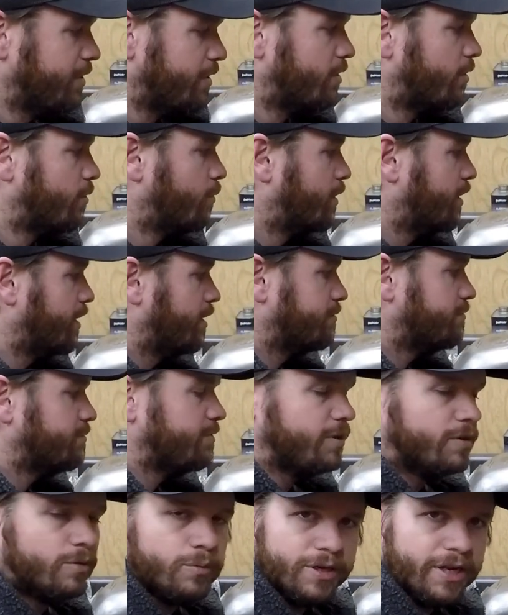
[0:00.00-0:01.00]
you don't want
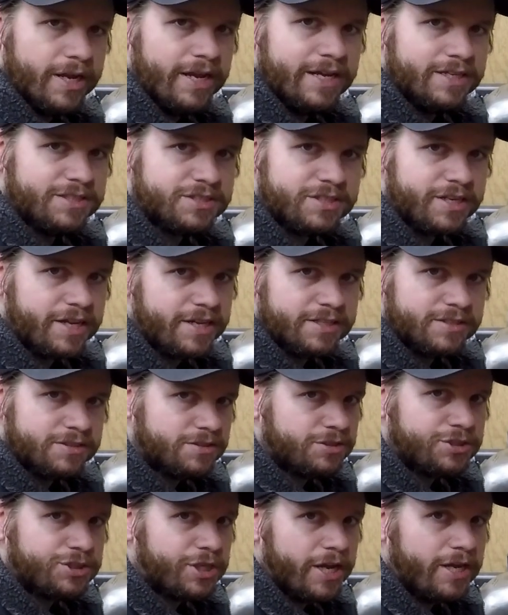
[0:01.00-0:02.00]
to agitate it.
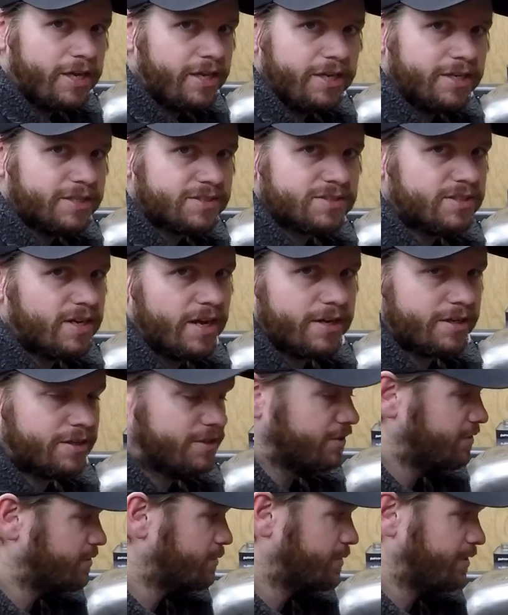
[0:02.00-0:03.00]
Shaking it's not going to
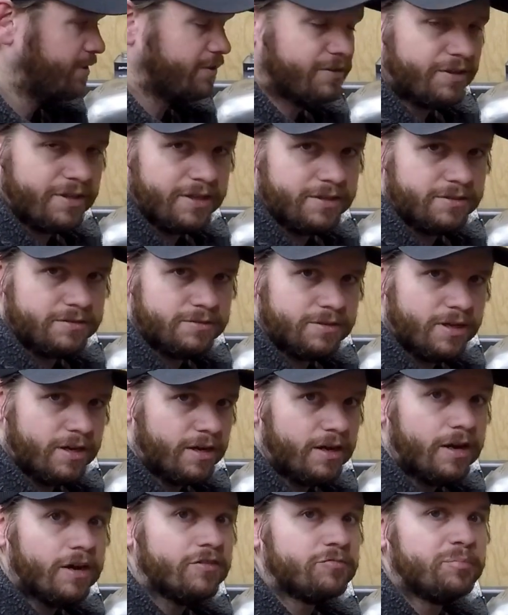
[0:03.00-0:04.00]
do anything
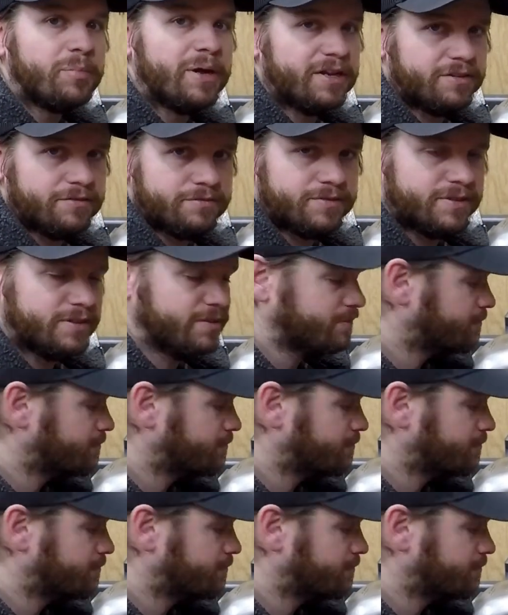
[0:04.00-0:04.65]
of benefit.